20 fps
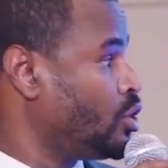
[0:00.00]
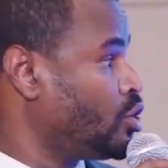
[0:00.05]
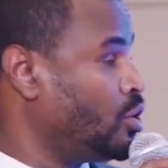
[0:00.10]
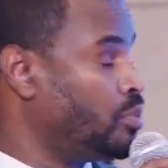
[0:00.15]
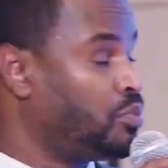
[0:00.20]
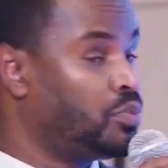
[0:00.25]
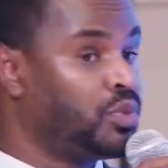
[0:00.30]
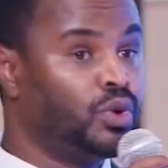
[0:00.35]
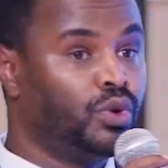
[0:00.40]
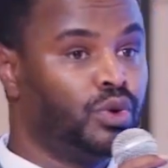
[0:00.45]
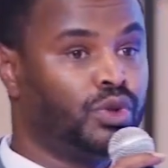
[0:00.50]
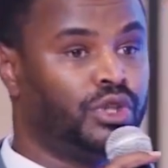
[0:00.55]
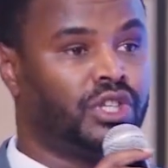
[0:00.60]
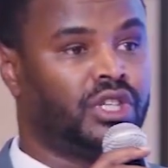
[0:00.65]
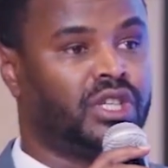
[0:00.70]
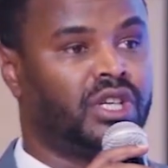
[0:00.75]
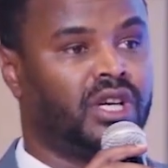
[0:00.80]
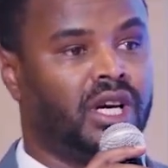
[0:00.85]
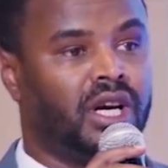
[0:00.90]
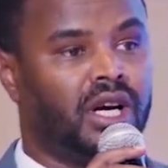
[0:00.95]
to
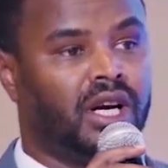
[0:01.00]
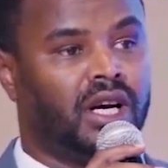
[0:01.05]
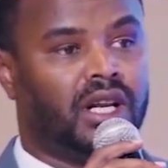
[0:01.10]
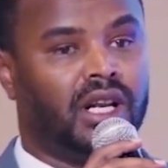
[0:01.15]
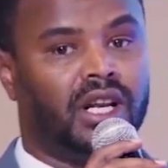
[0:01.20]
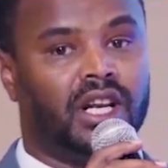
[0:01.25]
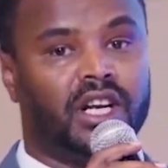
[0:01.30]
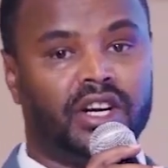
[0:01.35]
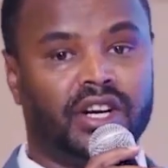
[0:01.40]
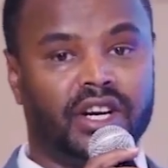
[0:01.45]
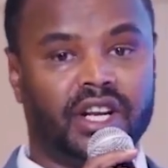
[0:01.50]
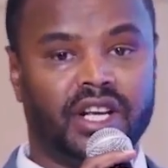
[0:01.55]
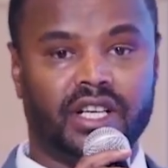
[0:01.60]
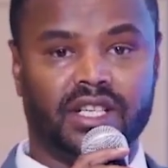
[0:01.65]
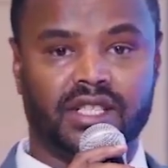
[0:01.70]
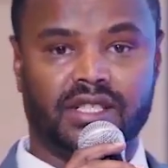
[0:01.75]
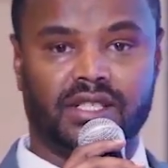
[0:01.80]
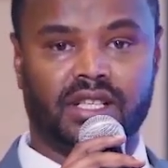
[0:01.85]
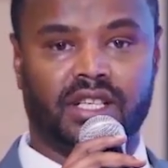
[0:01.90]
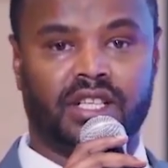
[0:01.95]
push
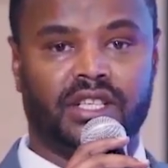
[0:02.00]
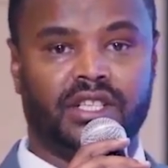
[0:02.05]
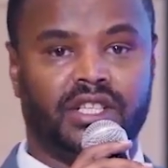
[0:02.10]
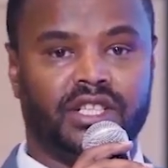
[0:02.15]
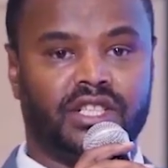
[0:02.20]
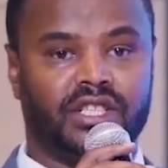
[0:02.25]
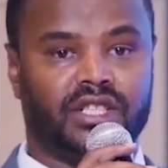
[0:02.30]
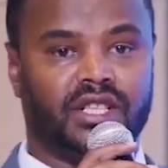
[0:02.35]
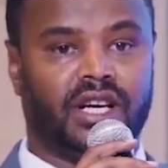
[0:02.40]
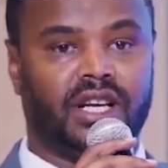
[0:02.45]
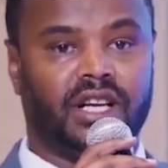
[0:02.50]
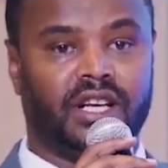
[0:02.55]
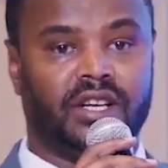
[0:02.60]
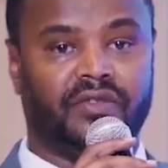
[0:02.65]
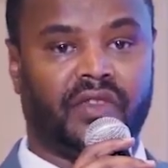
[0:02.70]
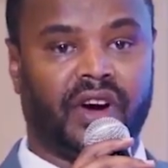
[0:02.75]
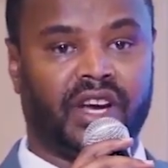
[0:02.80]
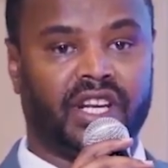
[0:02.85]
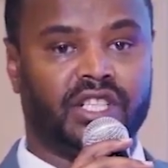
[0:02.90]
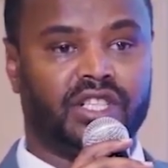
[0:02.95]
learnings in digital
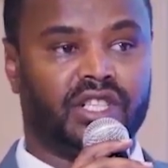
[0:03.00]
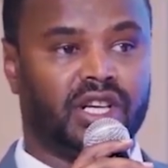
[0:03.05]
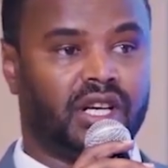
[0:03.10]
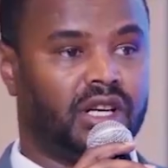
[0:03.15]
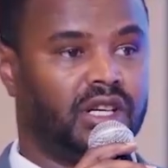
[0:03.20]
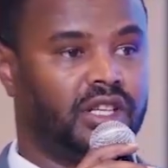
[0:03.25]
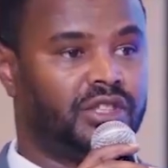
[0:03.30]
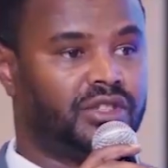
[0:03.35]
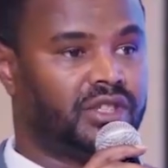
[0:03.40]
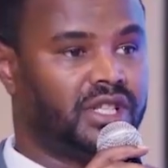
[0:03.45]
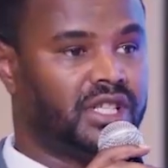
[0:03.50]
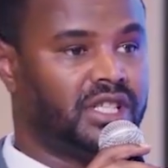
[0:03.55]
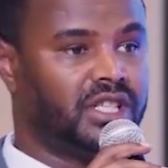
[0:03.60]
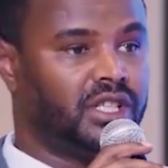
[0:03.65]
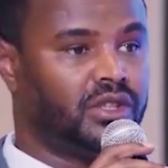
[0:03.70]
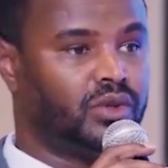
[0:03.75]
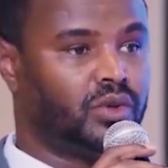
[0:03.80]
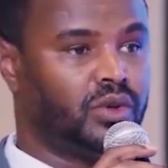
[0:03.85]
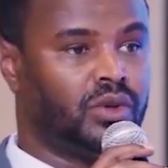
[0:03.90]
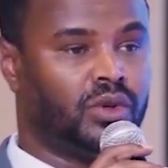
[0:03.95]
and financial
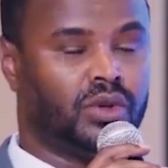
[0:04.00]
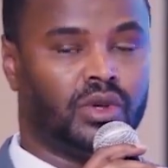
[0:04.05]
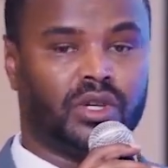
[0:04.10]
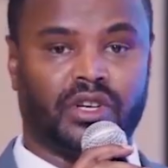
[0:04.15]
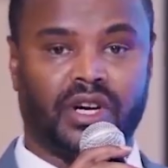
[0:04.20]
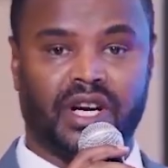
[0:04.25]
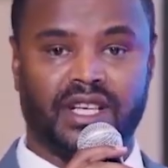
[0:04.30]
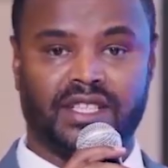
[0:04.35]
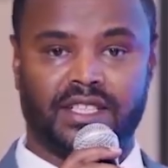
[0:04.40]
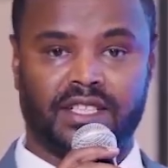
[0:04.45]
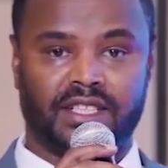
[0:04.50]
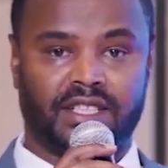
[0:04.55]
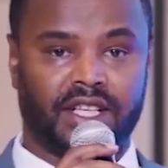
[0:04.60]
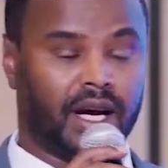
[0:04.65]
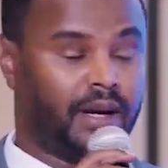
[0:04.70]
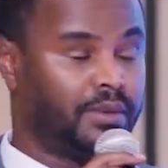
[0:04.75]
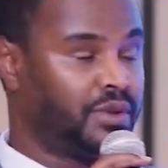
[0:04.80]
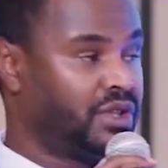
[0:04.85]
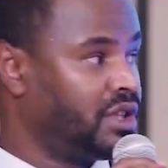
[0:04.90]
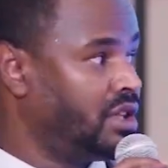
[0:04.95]
literacy to create
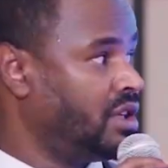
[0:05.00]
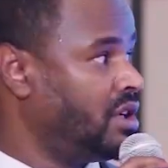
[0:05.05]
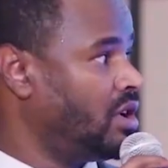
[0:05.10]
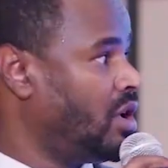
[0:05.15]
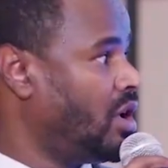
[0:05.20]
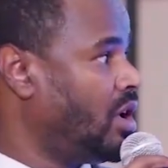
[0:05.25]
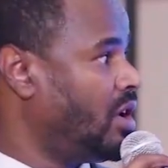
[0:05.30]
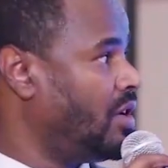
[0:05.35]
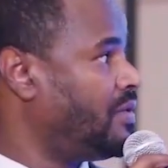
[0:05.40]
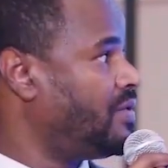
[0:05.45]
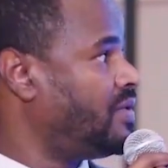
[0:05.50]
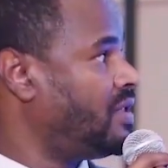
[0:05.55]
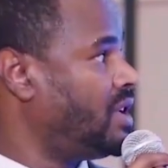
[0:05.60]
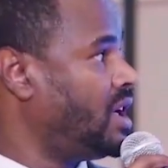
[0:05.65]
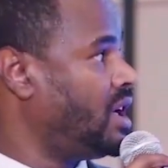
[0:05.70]
adoption of